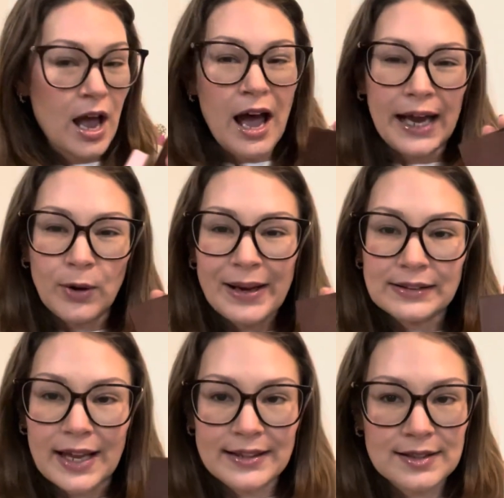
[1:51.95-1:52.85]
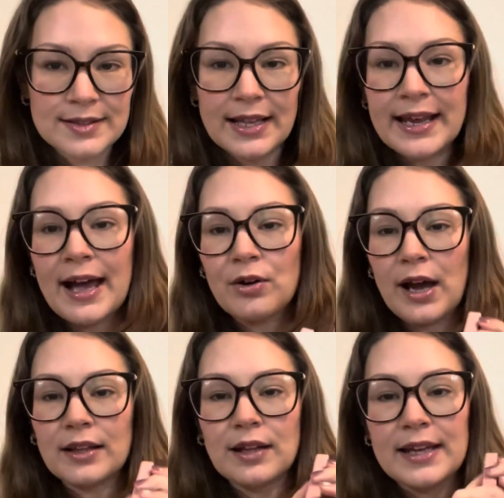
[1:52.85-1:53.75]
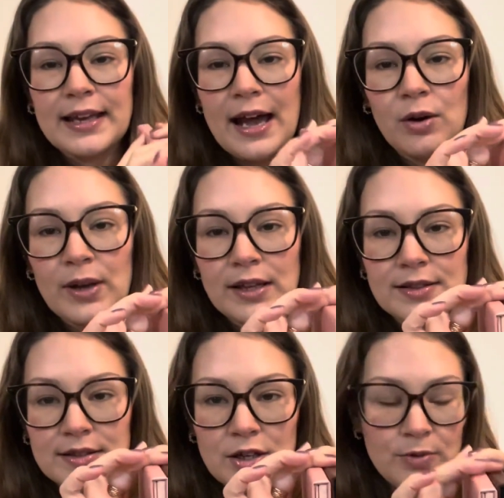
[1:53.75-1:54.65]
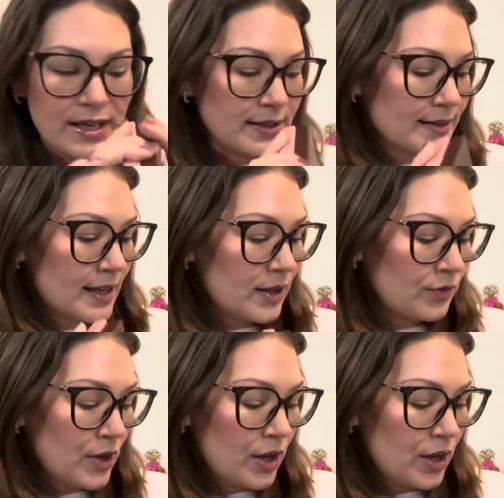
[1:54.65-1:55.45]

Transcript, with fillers: I quite like this layout. I like how it's cohesive.